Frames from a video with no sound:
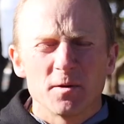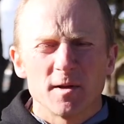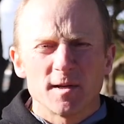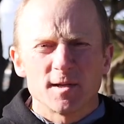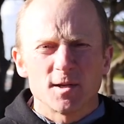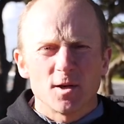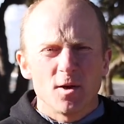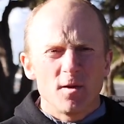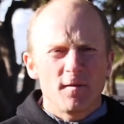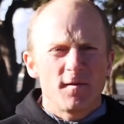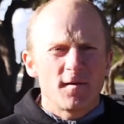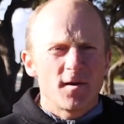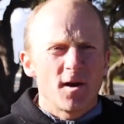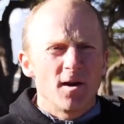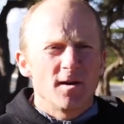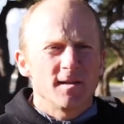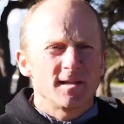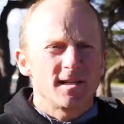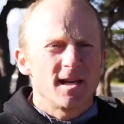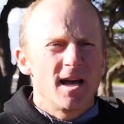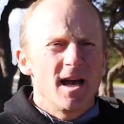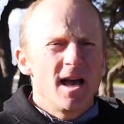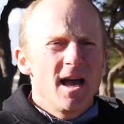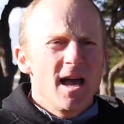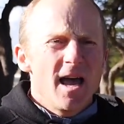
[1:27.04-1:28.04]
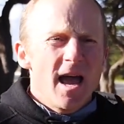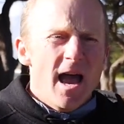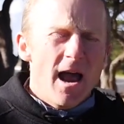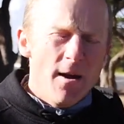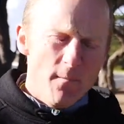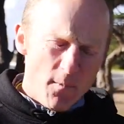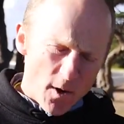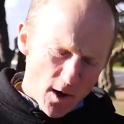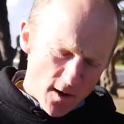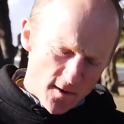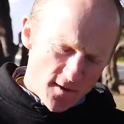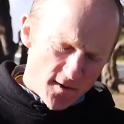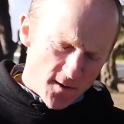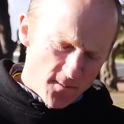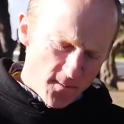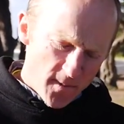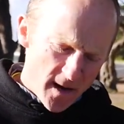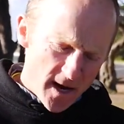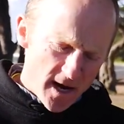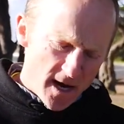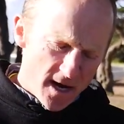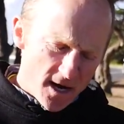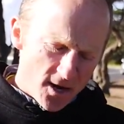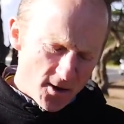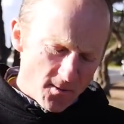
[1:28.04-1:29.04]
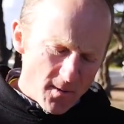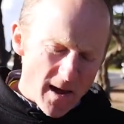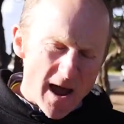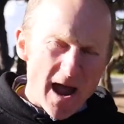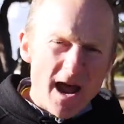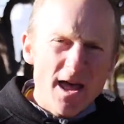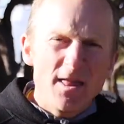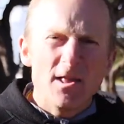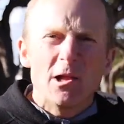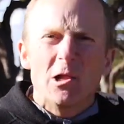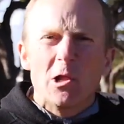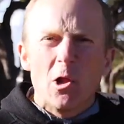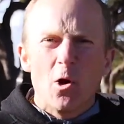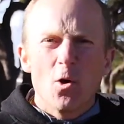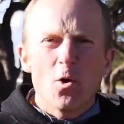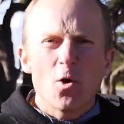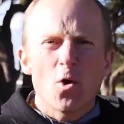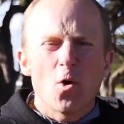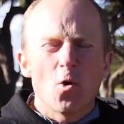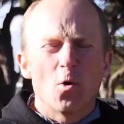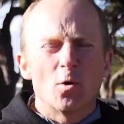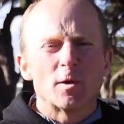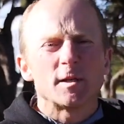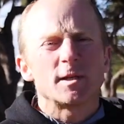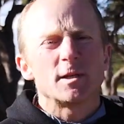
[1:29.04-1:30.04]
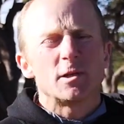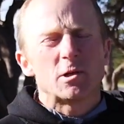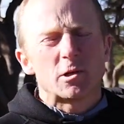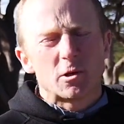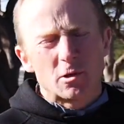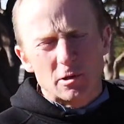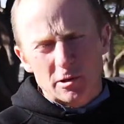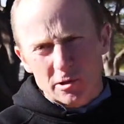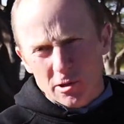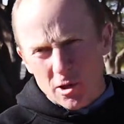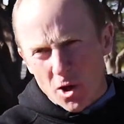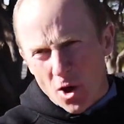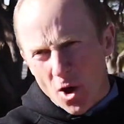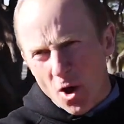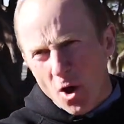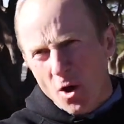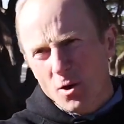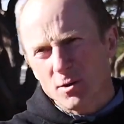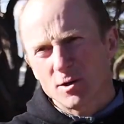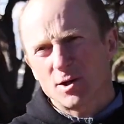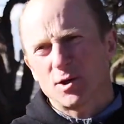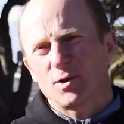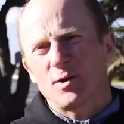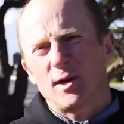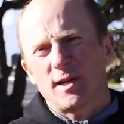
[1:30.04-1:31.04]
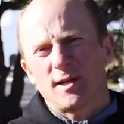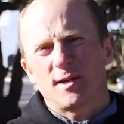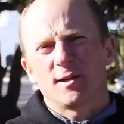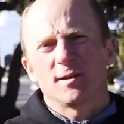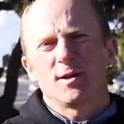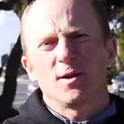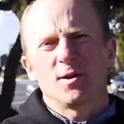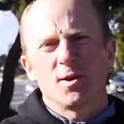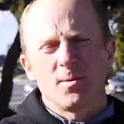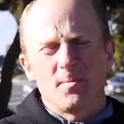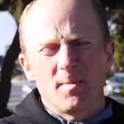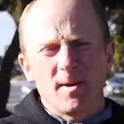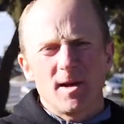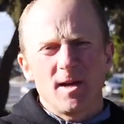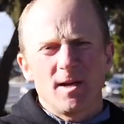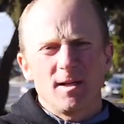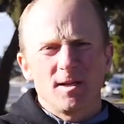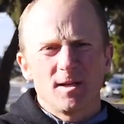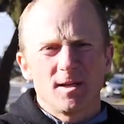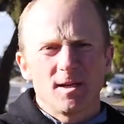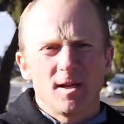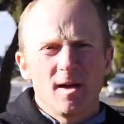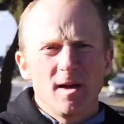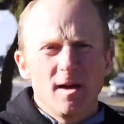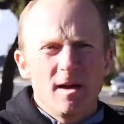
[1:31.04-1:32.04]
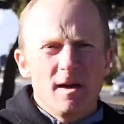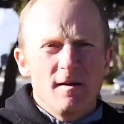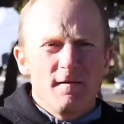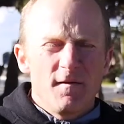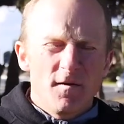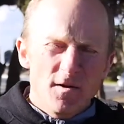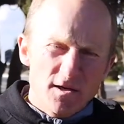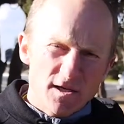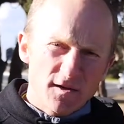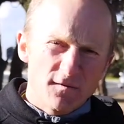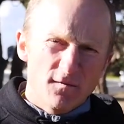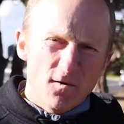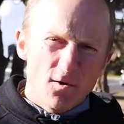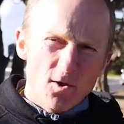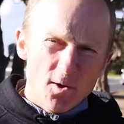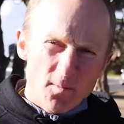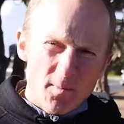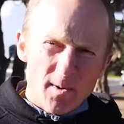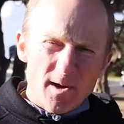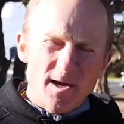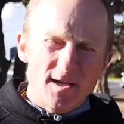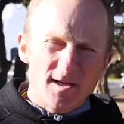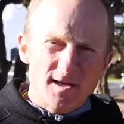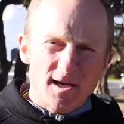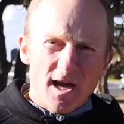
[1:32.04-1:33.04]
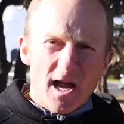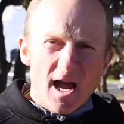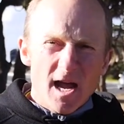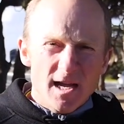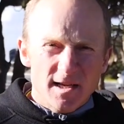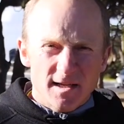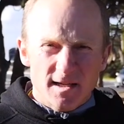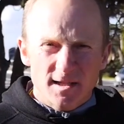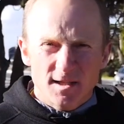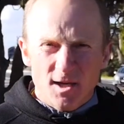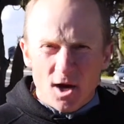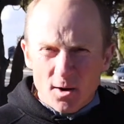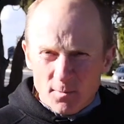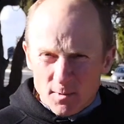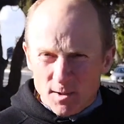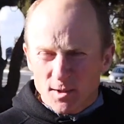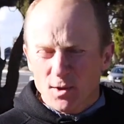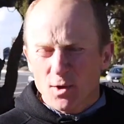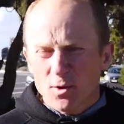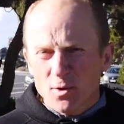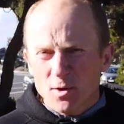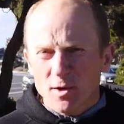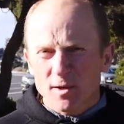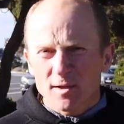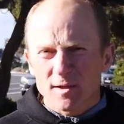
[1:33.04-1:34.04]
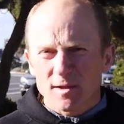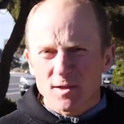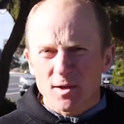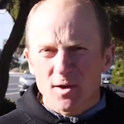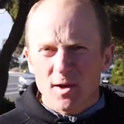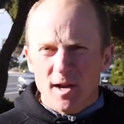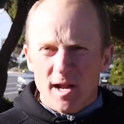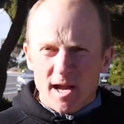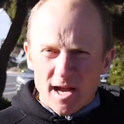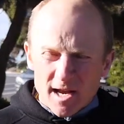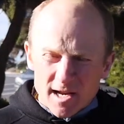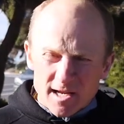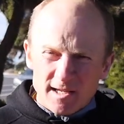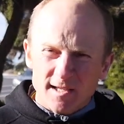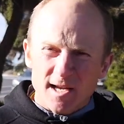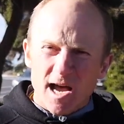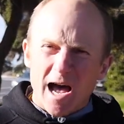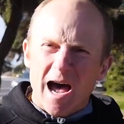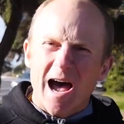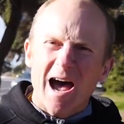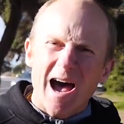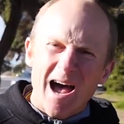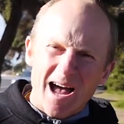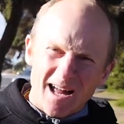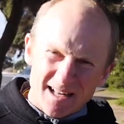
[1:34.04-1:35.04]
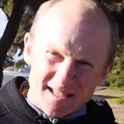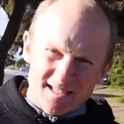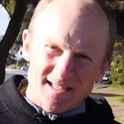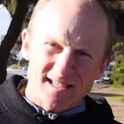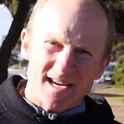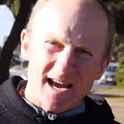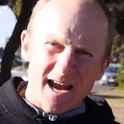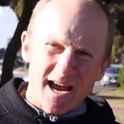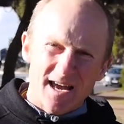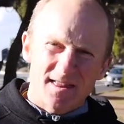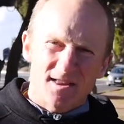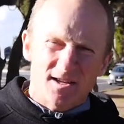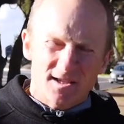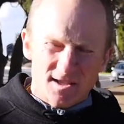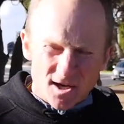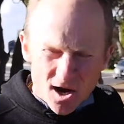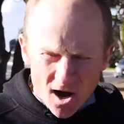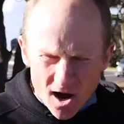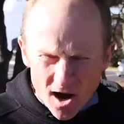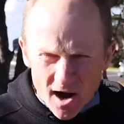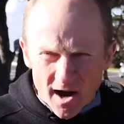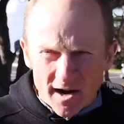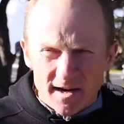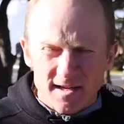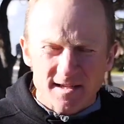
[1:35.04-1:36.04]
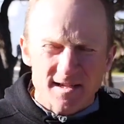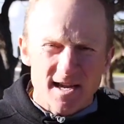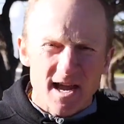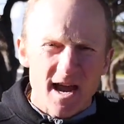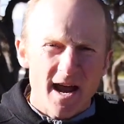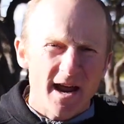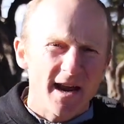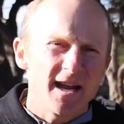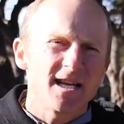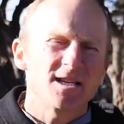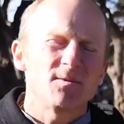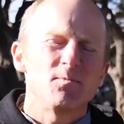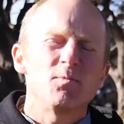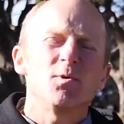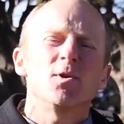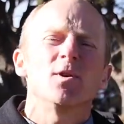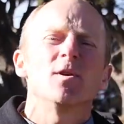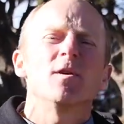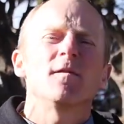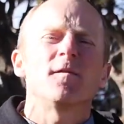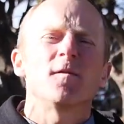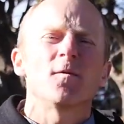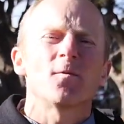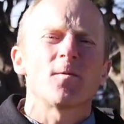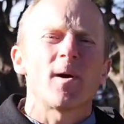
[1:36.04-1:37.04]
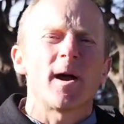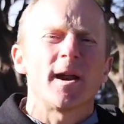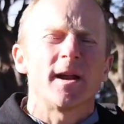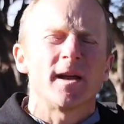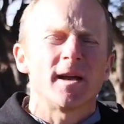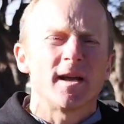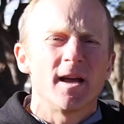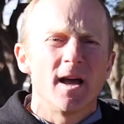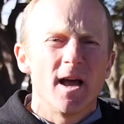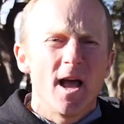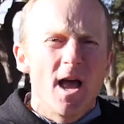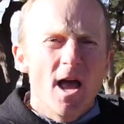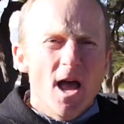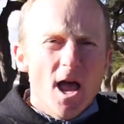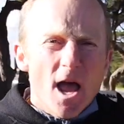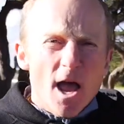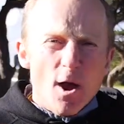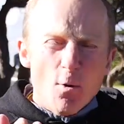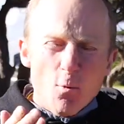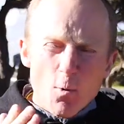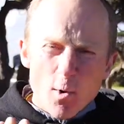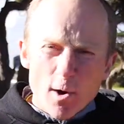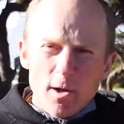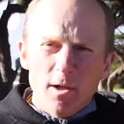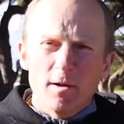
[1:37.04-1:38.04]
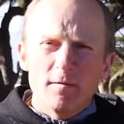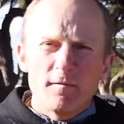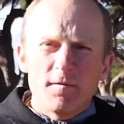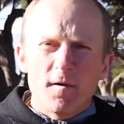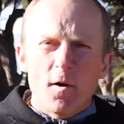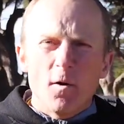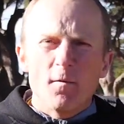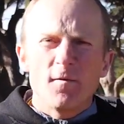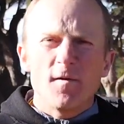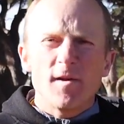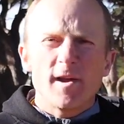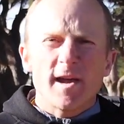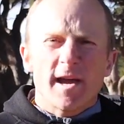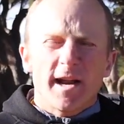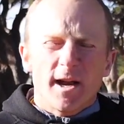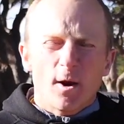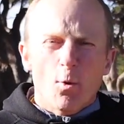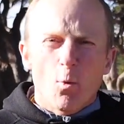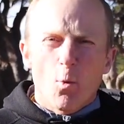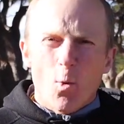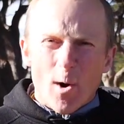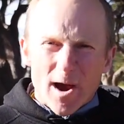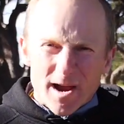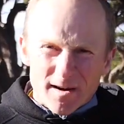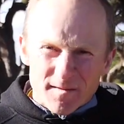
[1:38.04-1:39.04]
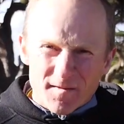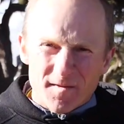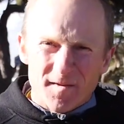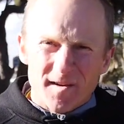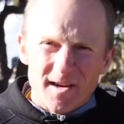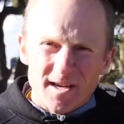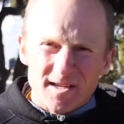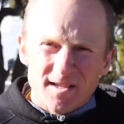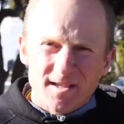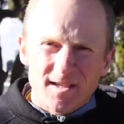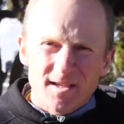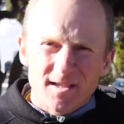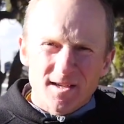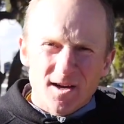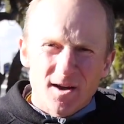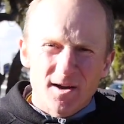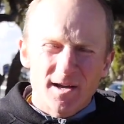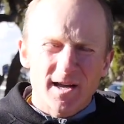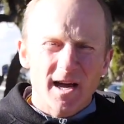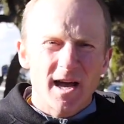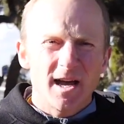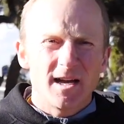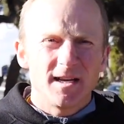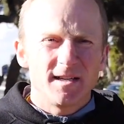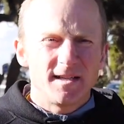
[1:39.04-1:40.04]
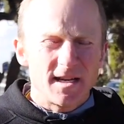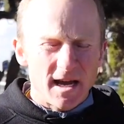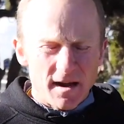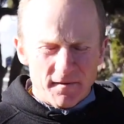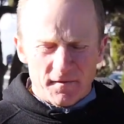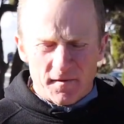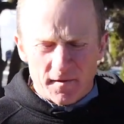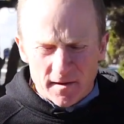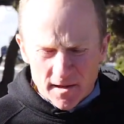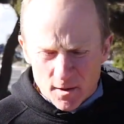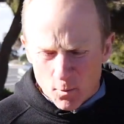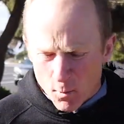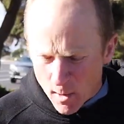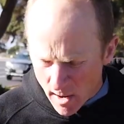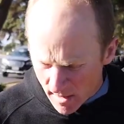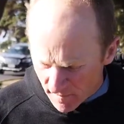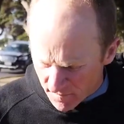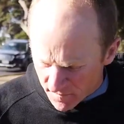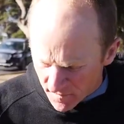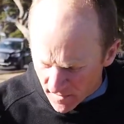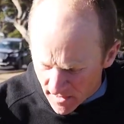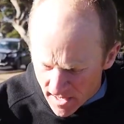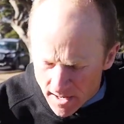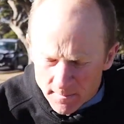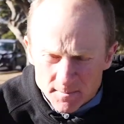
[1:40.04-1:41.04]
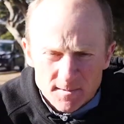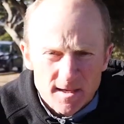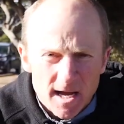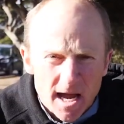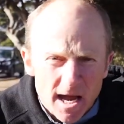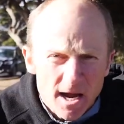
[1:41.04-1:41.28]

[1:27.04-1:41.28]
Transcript: the surf coast. And both the medium and the long course include long stretches on the beach. First of all, the beach, don't be too concerned, it is hard sand. The tide is out, it's beautiful running. It will involve you getting wet feet, okay? Definitely wet feet up to